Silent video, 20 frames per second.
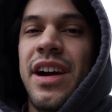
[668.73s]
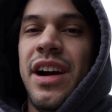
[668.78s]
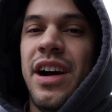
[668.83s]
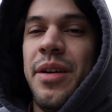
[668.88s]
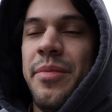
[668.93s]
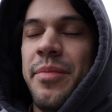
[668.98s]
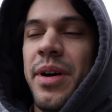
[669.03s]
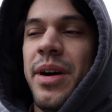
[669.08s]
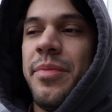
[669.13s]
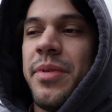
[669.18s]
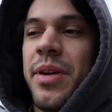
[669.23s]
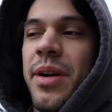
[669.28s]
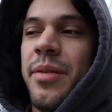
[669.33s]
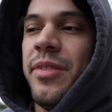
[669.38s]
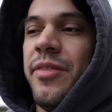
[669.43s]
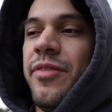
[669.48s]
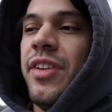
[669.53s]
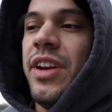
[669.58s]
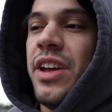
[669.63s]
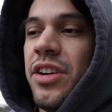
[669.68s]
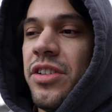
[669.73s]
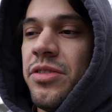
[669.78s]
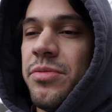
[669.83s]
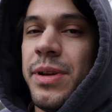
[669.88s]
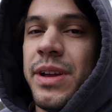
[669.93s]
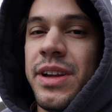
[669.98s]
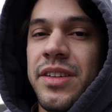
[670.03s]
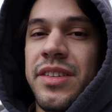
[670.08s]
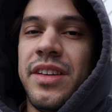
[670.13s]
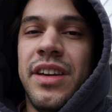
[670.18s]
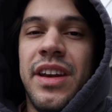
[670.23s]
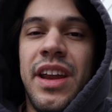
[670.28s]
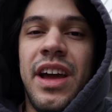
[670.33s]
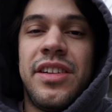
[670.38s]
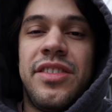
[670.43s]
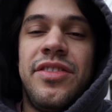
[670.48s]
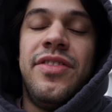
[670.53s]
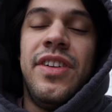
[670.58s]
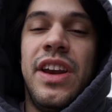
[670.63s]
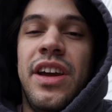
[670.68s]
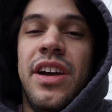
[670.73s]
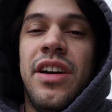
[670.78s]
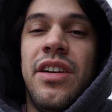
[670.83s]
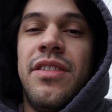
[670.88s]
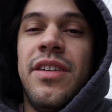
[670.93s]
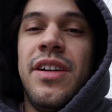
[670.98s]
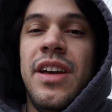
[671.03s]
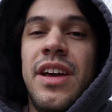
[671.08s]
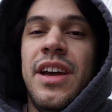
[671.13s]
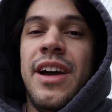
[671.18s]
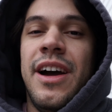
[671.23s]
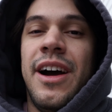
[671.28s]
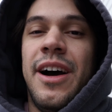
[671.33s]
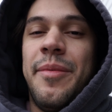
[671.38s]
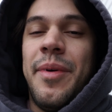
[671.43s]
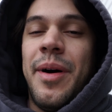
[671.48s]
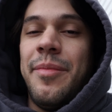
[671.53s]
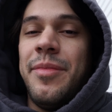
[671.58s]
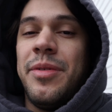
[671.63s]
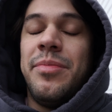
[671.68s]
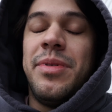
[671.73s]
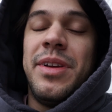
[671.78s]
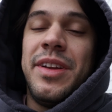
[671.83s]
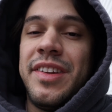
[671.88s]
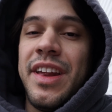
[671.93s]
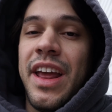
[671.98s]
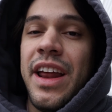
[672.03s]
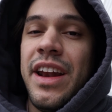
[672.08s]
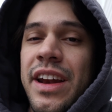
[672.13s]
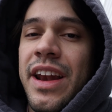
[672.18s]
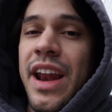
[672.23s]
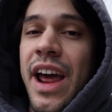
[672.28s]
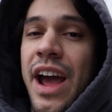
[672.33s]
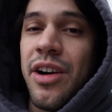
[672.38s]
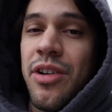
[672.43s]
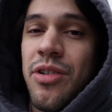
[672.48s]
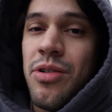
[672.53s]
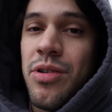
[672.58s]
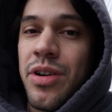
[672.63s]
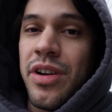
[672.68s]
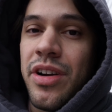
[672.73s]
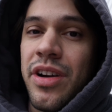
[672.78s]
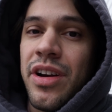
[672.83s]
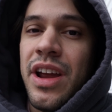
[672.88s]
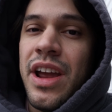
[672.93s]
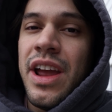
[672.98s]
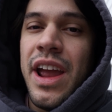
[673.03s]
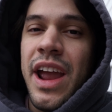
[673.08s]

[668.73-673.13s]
upcoming videos, because the next video I'm gonna be sanding that quarter,